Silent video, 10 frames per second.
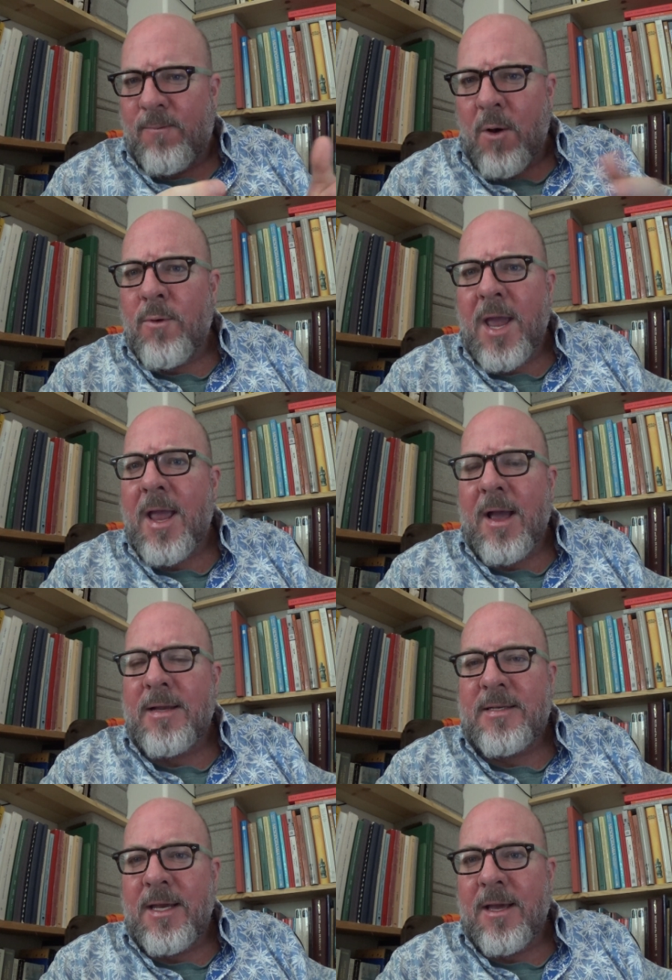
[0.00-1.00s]
okay
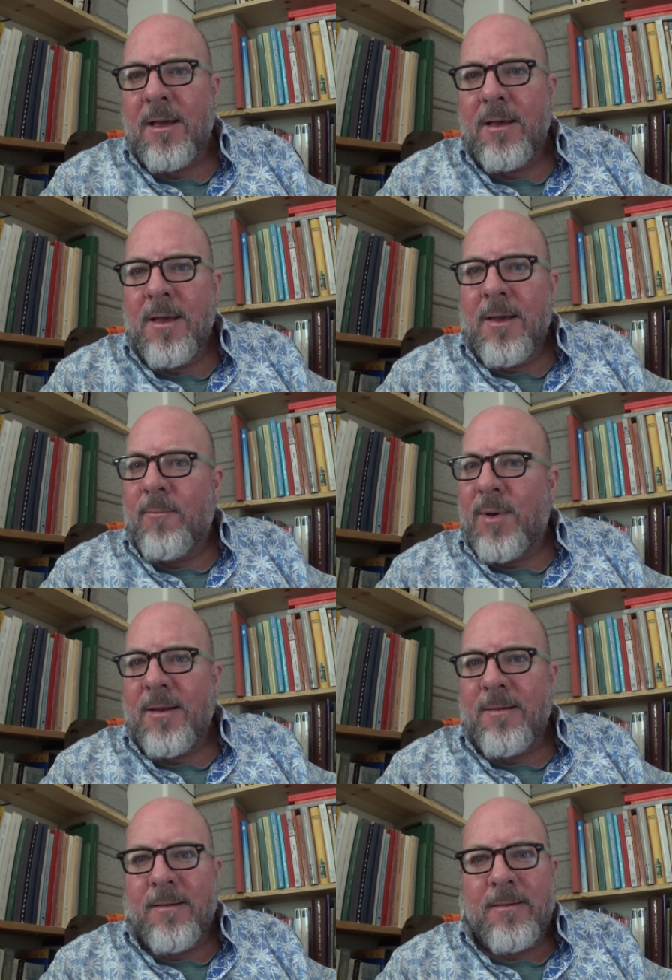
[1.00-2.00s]
idea,
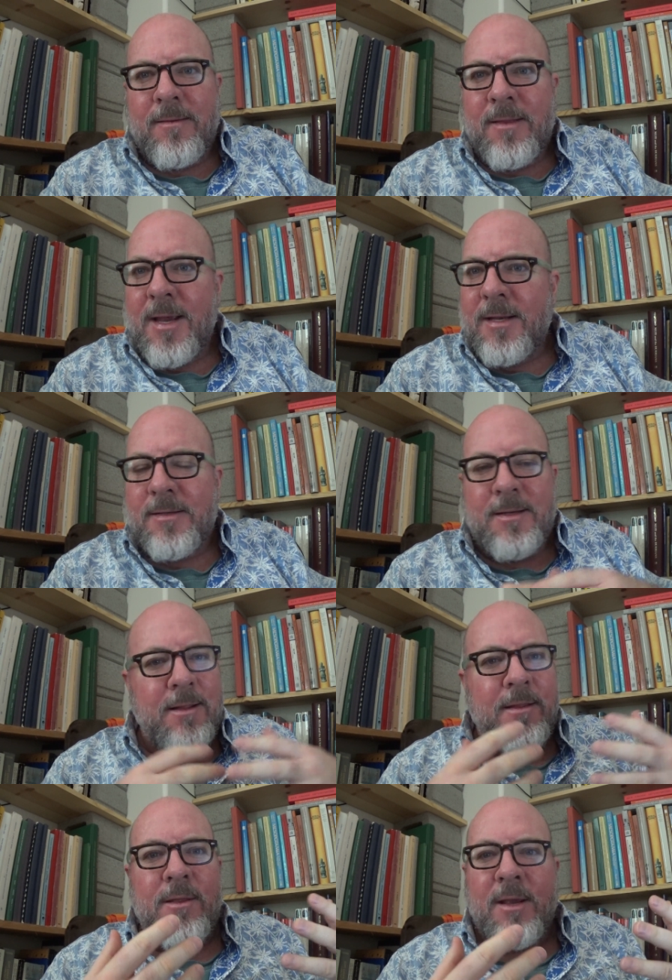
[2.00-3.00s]
but they
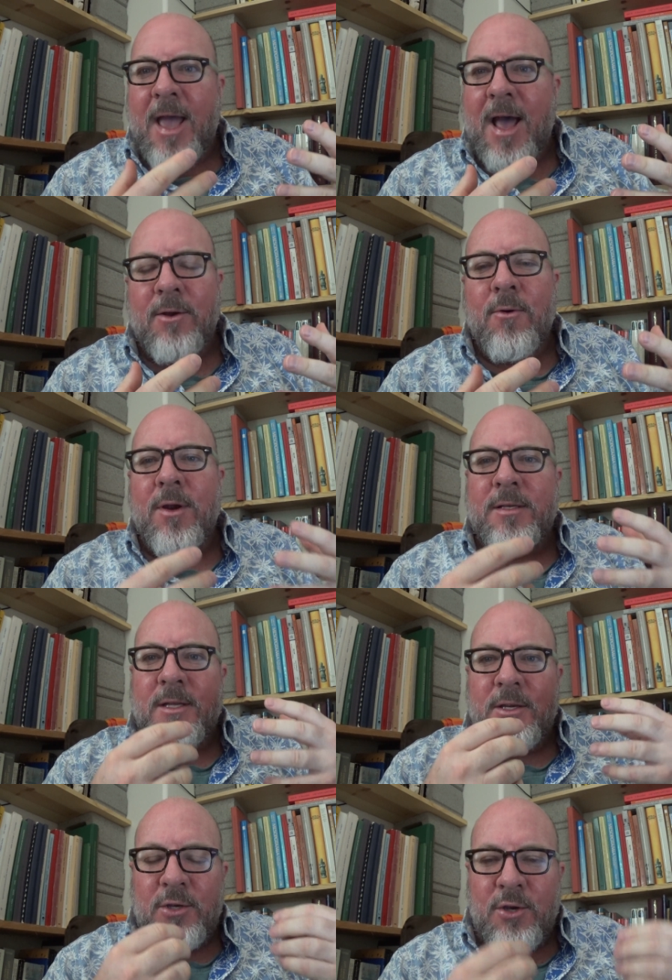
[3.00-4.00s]
the categories
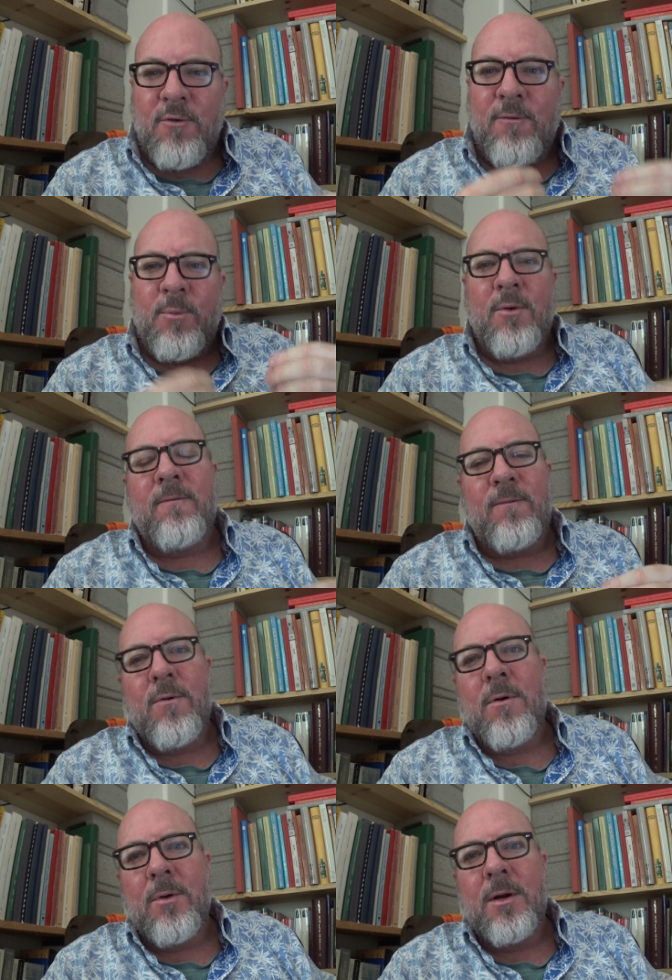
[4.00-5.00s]
that you've put
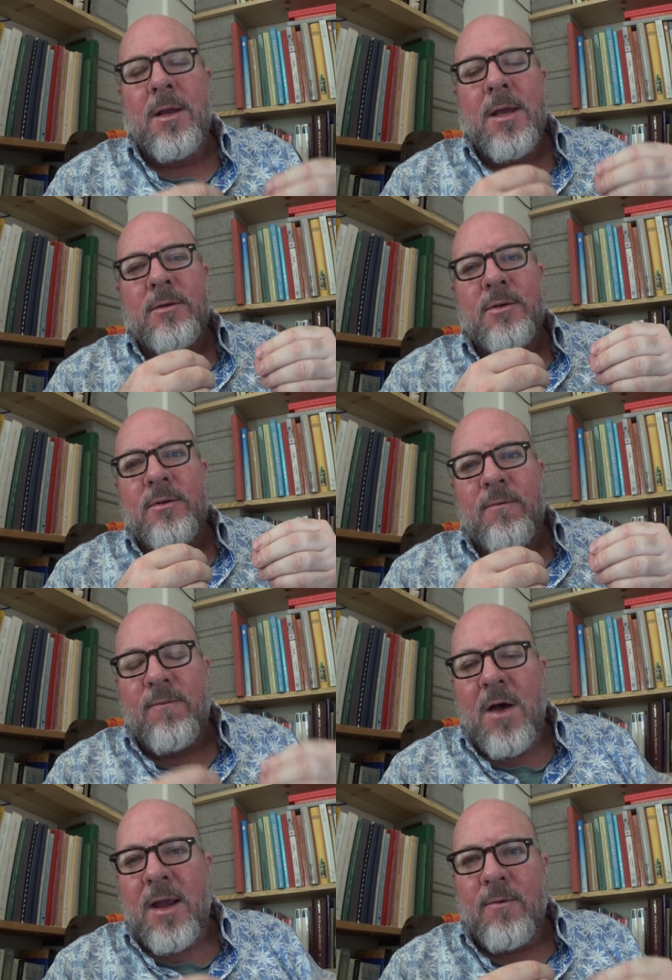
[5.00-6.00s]
forward to
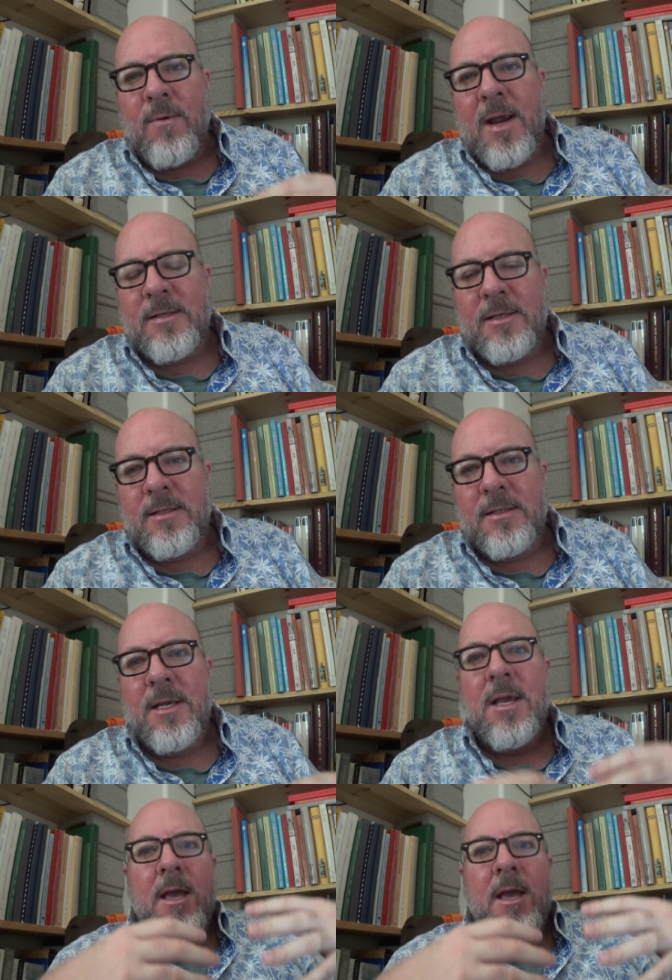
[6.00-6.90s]
define races